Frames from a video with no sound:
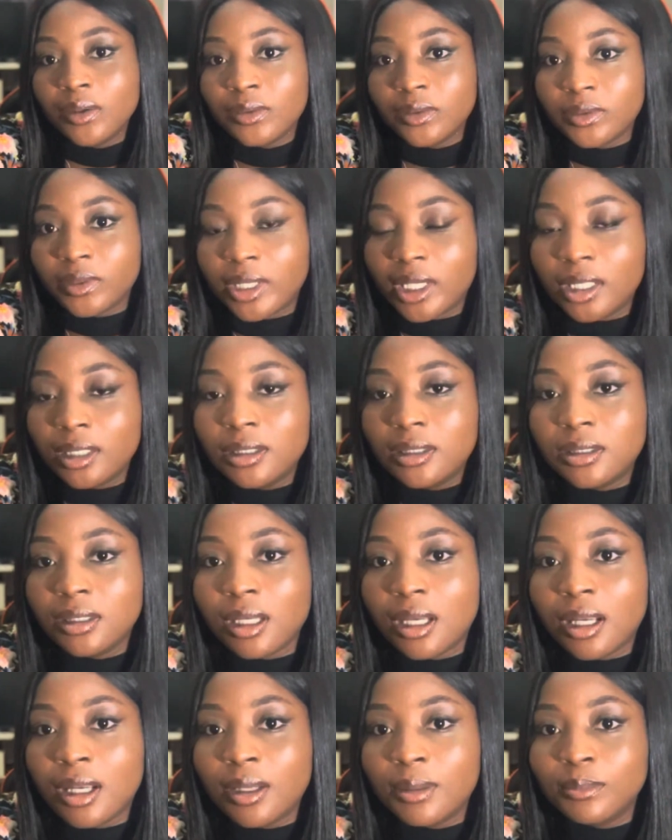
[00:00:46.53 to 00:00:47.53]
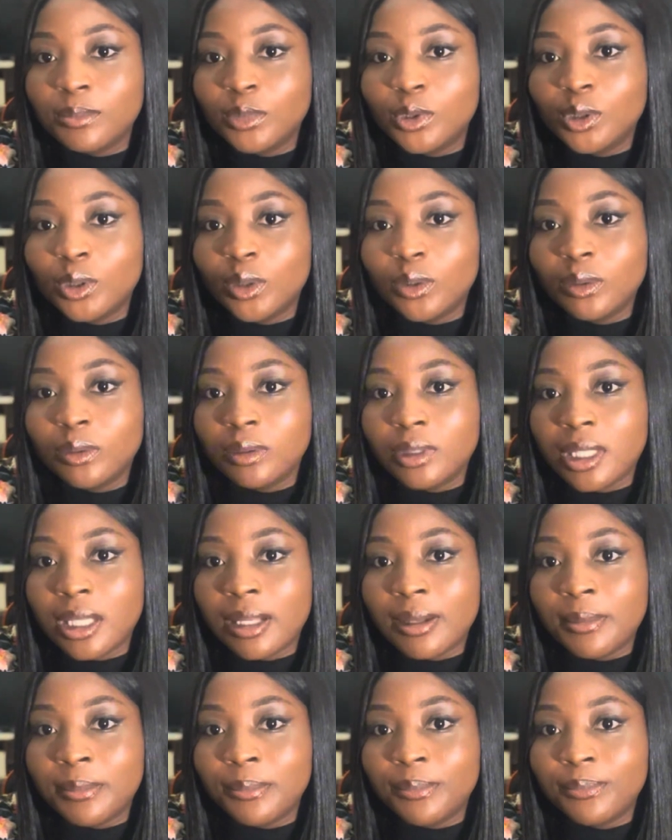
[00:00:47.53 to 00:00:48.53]
Right.
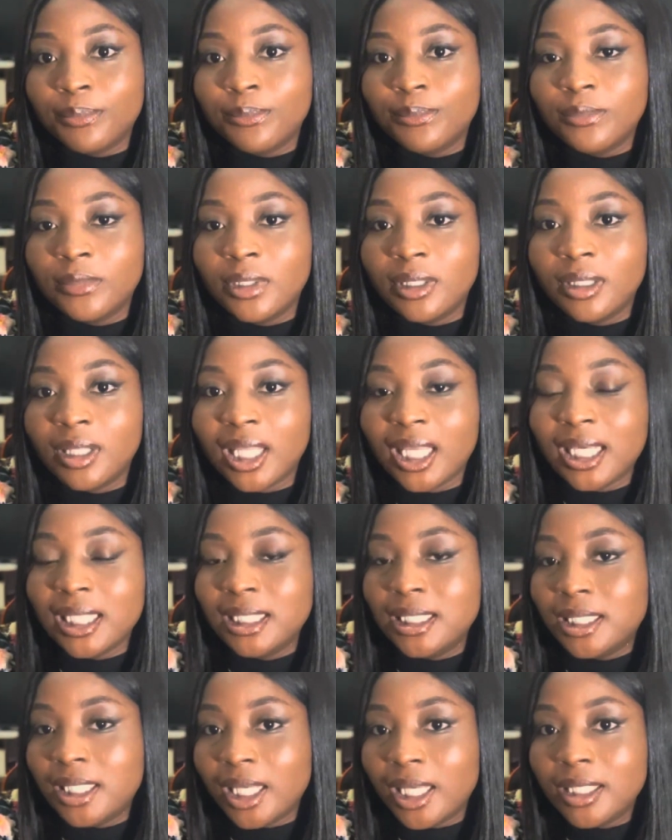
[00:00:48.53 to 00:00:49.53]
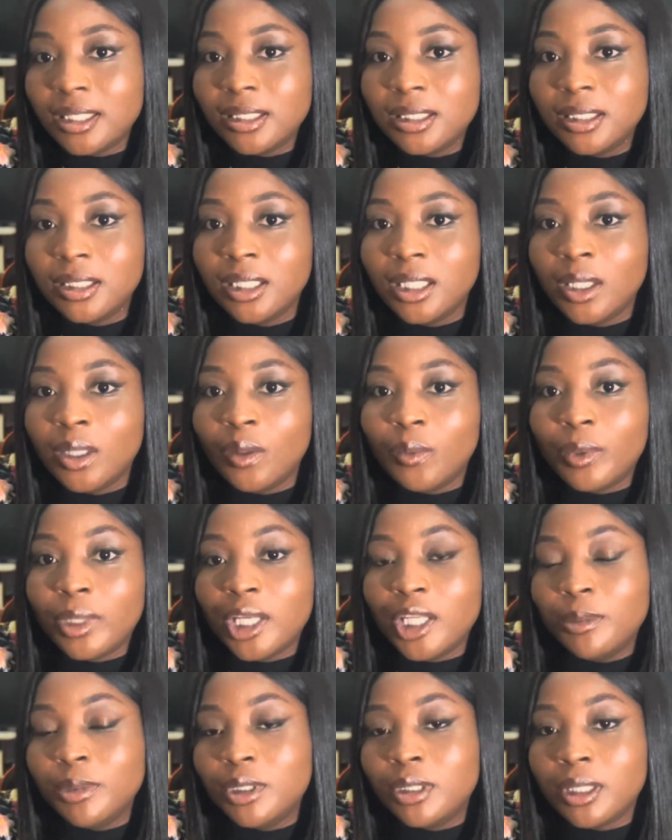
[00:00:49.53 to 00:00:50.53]
Like I said, we're
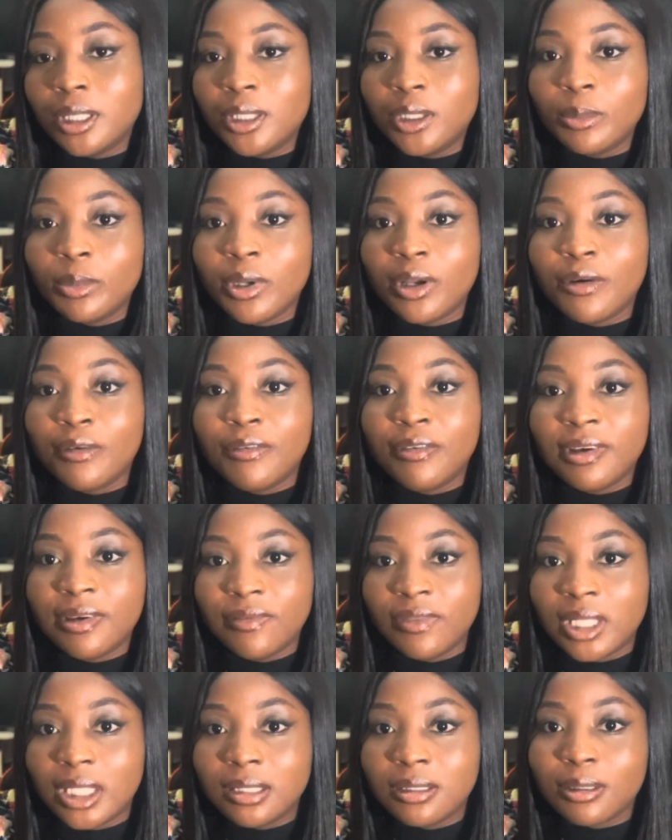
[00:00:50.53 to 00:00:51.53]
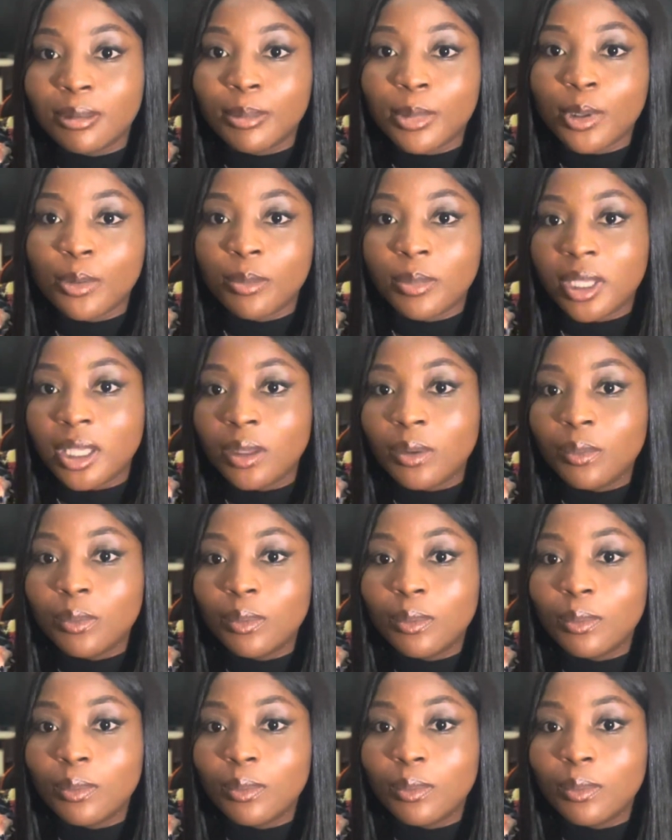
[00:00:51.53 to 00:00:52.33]
gonna be talking about five things about me.